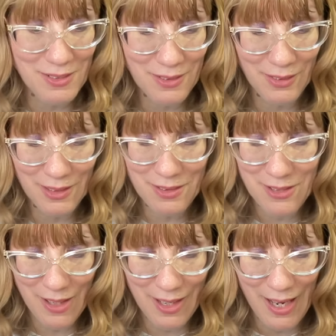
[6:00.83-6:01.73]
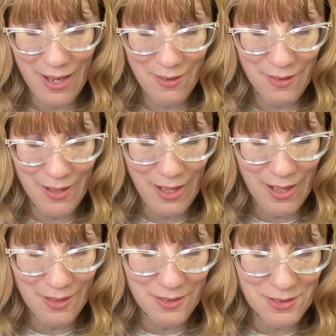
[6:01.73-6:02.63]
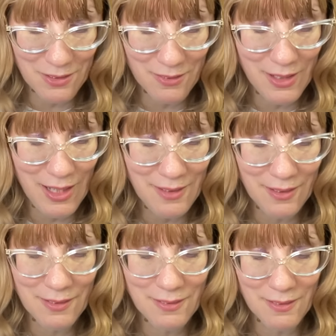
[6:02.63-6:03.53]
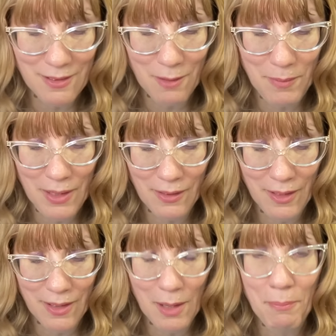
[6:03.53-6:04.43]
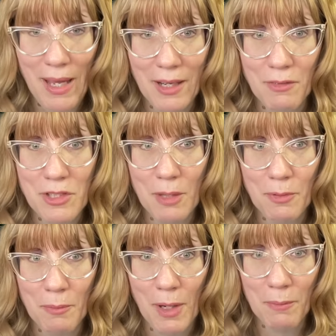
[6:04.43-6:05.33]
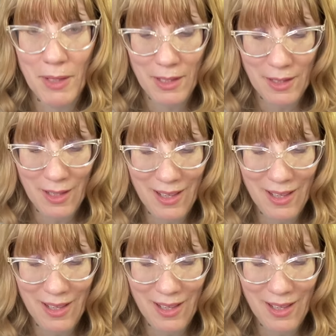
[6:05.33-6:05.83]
So let's check out uh, the jewelry. I think this is going to be like a bag of chips moment.